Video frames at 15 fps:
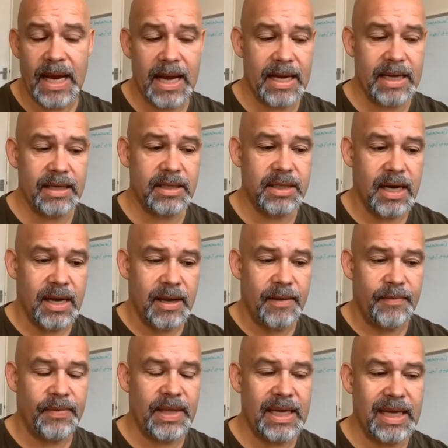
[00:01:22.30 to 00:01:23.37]
And
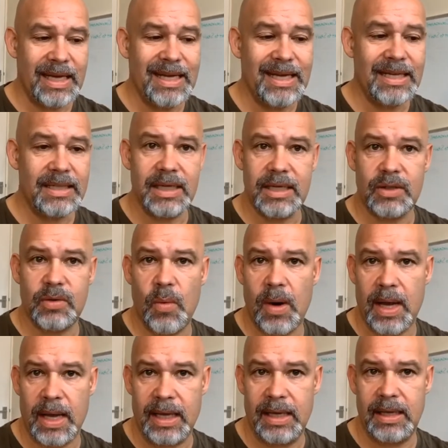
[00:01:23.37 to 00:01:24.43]
the easiest
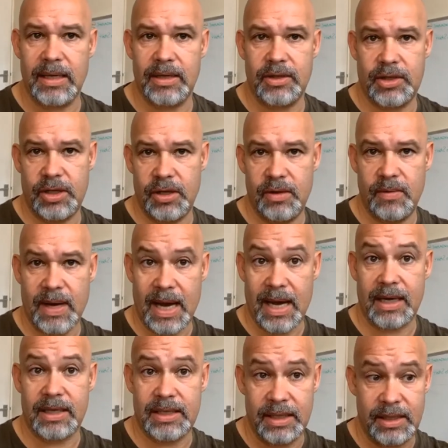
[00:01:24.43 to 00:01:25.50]
way to
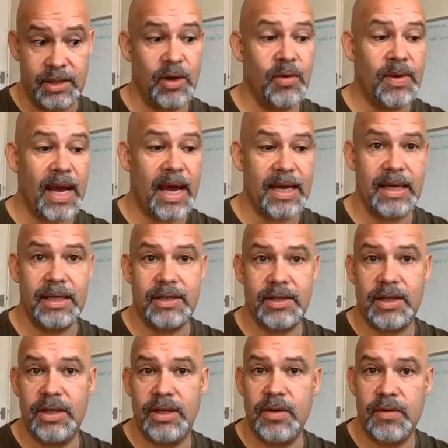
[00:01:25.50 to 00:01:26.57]
actually do that is
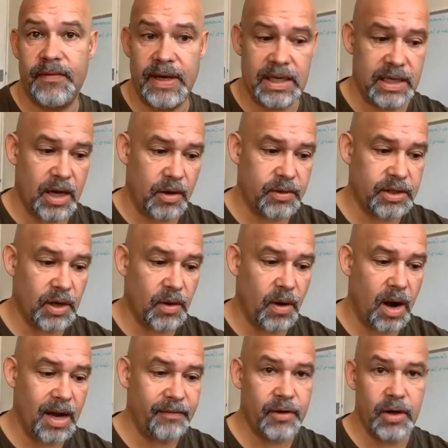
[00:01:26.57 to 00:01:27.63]
to use video. So
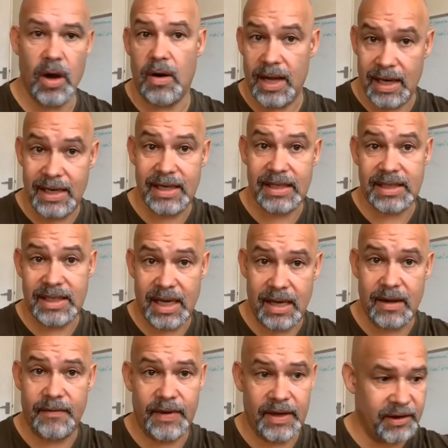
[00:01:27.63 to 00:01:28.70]
I've got a list
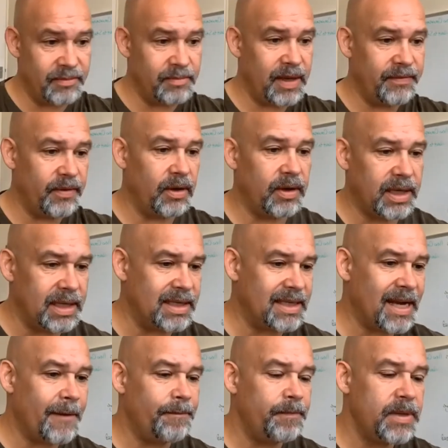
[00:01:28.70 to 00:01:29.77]
here, forgive me for looking
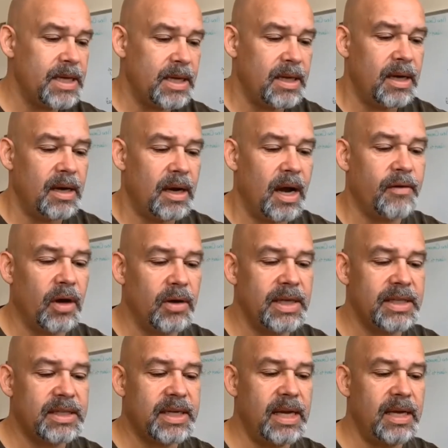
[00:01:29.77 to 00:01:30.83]
down. I've got a
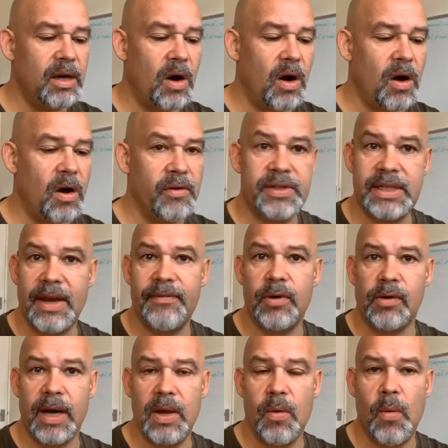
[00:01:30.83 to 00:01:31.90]
list here of
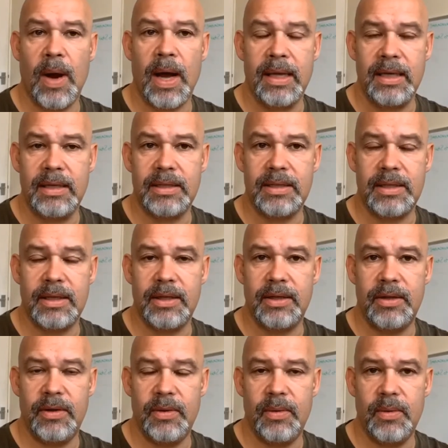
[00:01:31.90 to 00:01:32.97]
7 or 8 ways
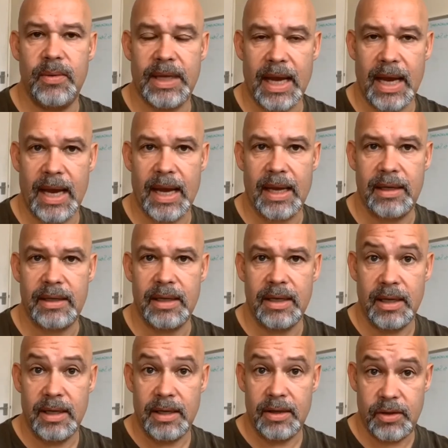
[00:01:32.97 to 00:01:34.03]
that you
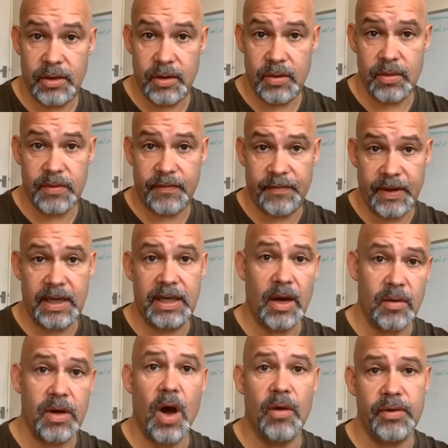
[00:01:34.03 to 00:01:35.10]
can use
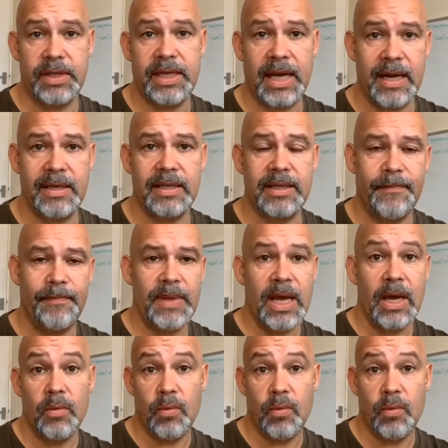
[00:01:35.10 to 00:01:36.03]
video content,